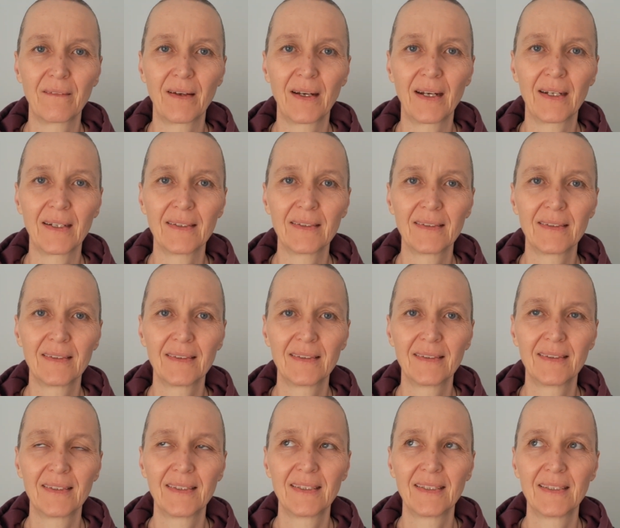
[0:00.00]
Right?
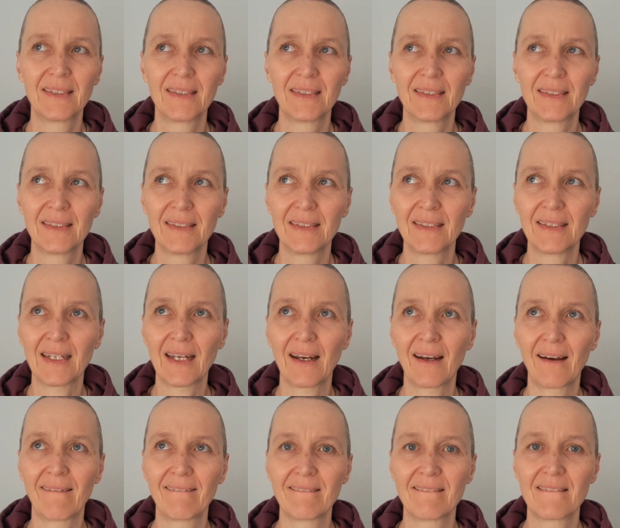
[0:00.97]
Yeah,
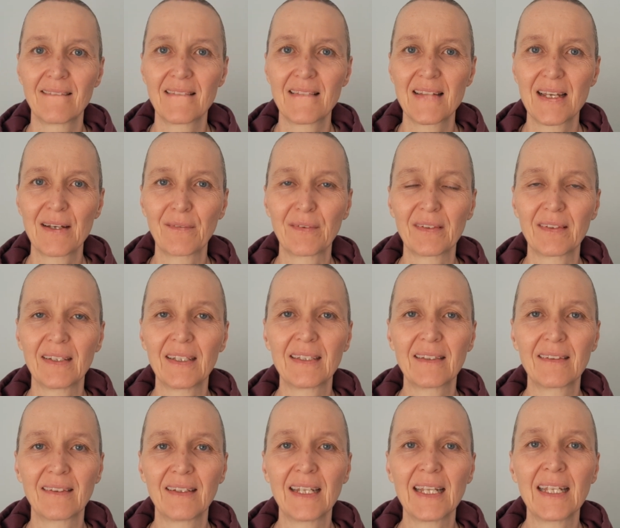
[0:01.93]

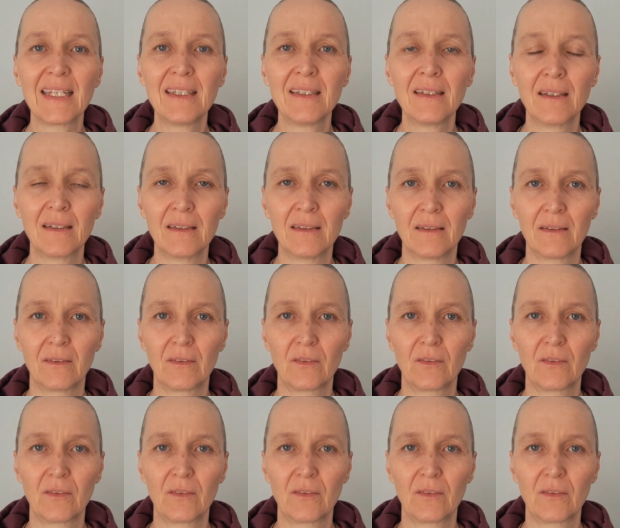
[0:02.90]
it's an inner